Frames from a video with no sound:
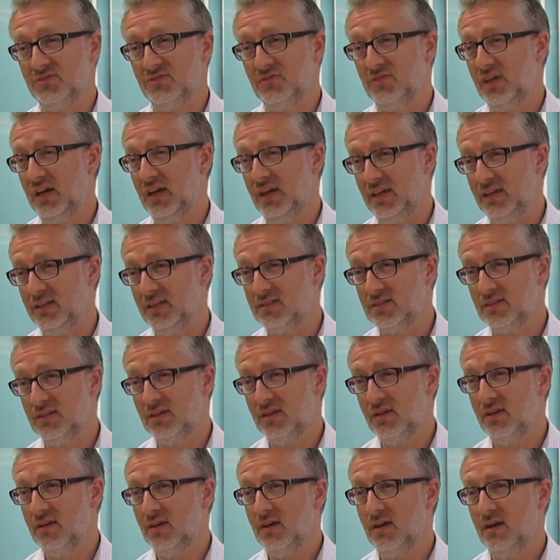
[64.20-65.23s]
out of date.
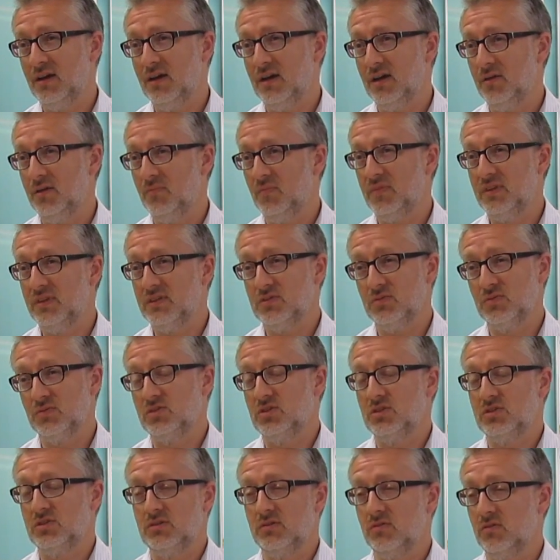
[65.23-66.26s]

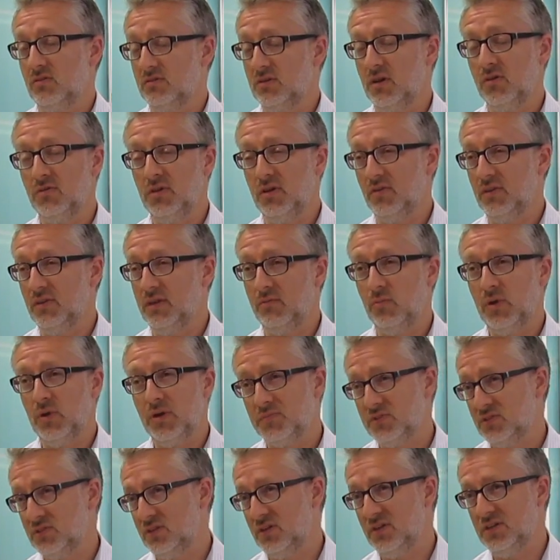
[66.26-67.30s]
This was just not only on their
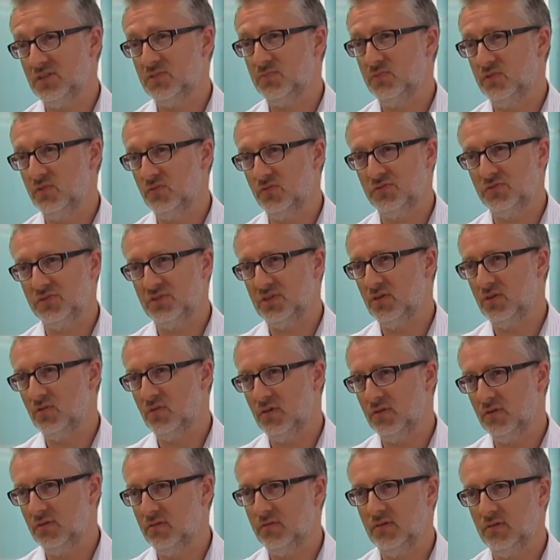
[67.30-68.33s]
websites but
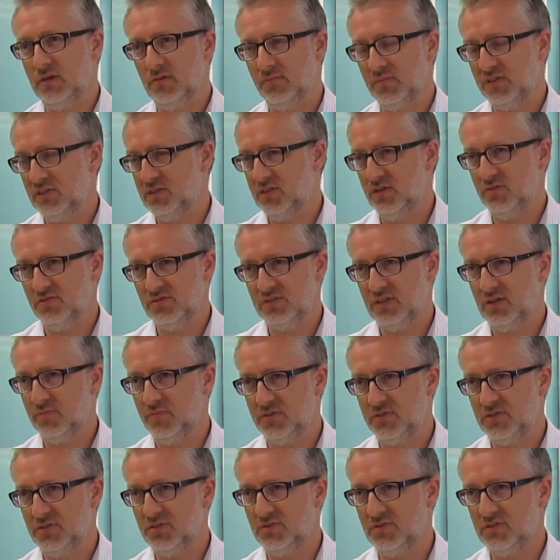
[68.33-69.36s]
also on materials
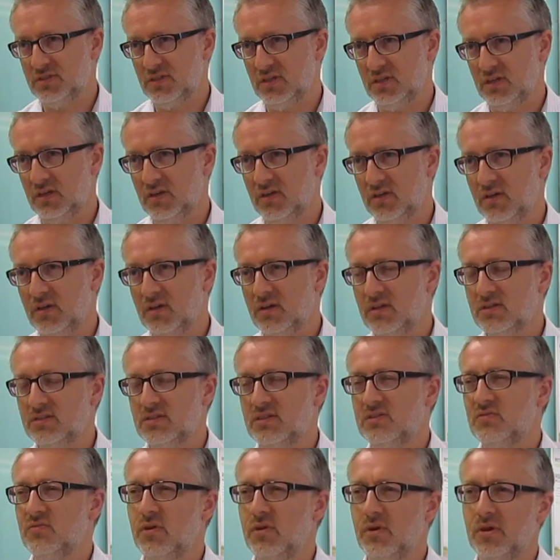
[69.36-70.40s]
they're producing.
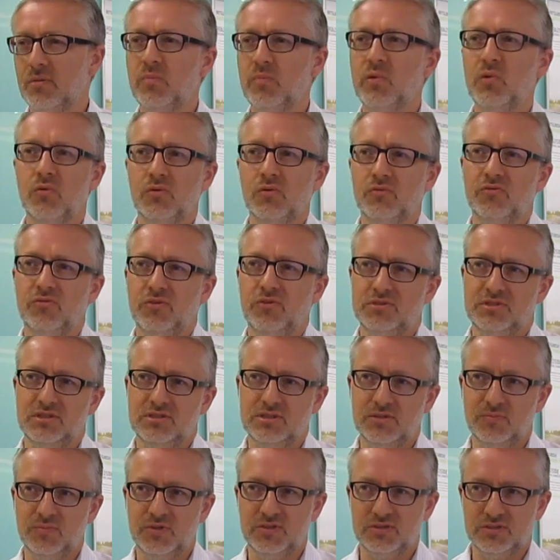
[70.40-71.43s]
So it's very important for
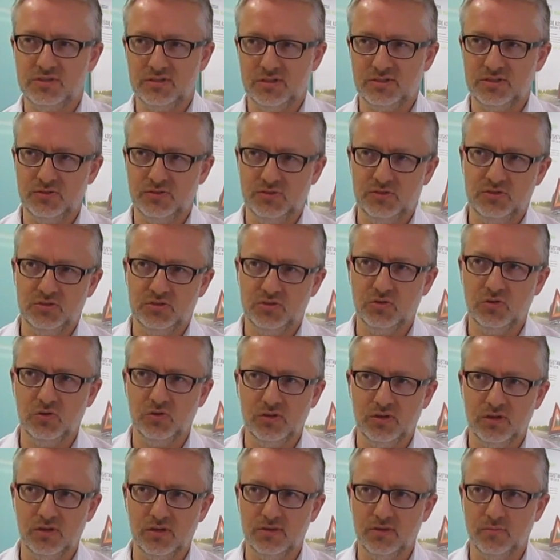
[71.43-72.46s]
us as a business to
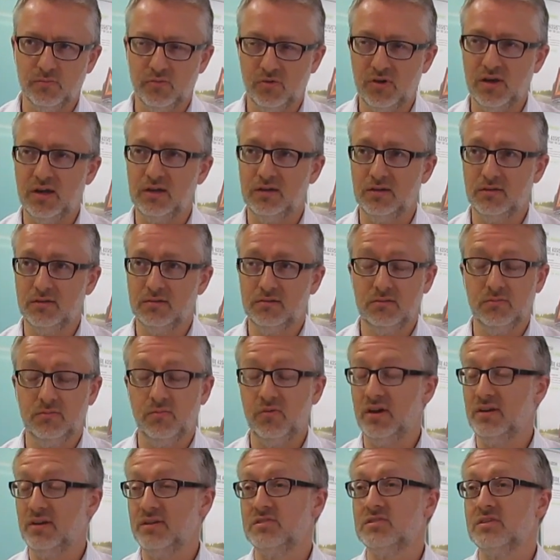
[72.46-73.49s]
ensure that the brand
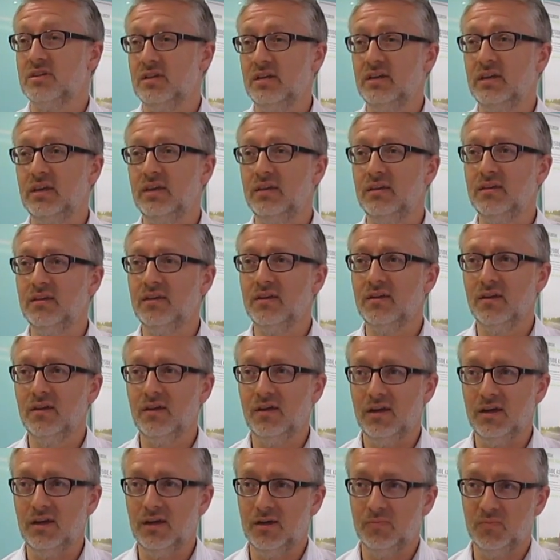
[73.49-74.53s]
is key,
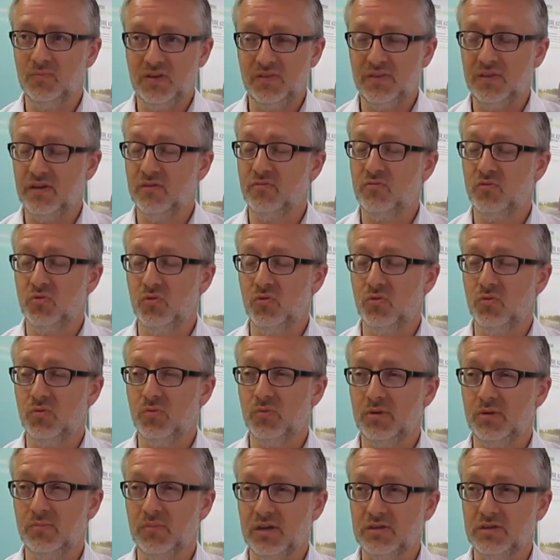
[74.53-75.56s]
and
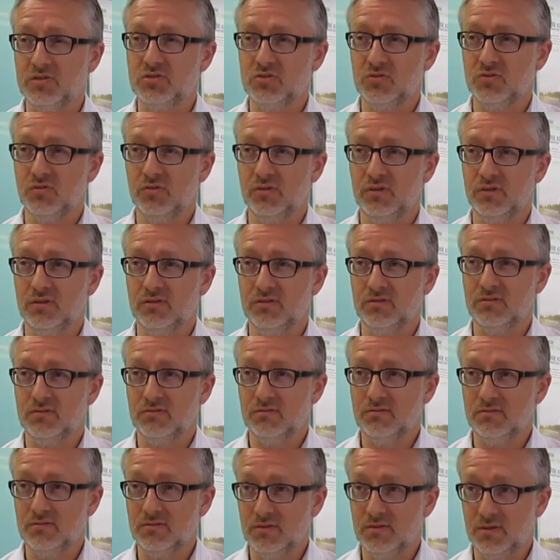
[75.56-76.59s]
therefore we made sure that
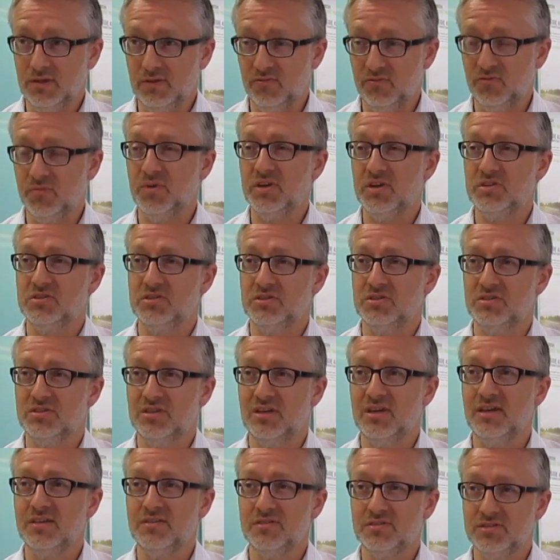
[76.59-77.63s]
the information
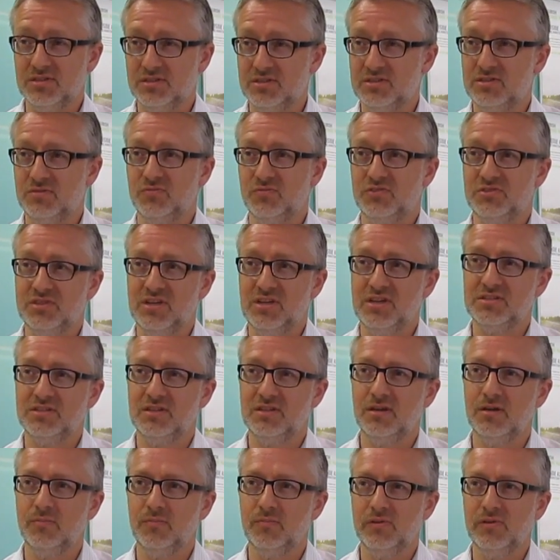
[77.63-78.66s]
is there, the system was
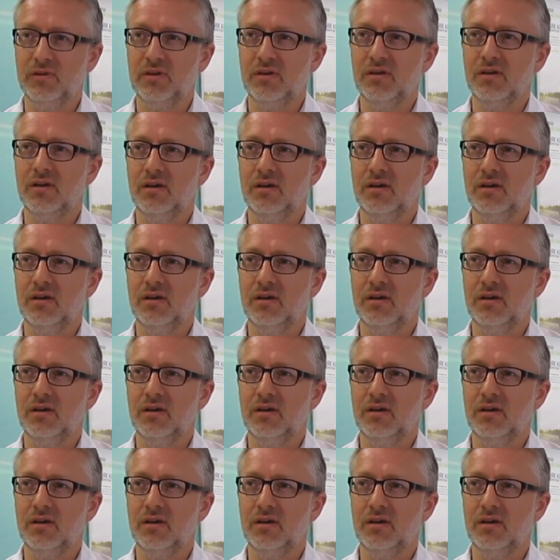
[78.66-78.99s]
set up,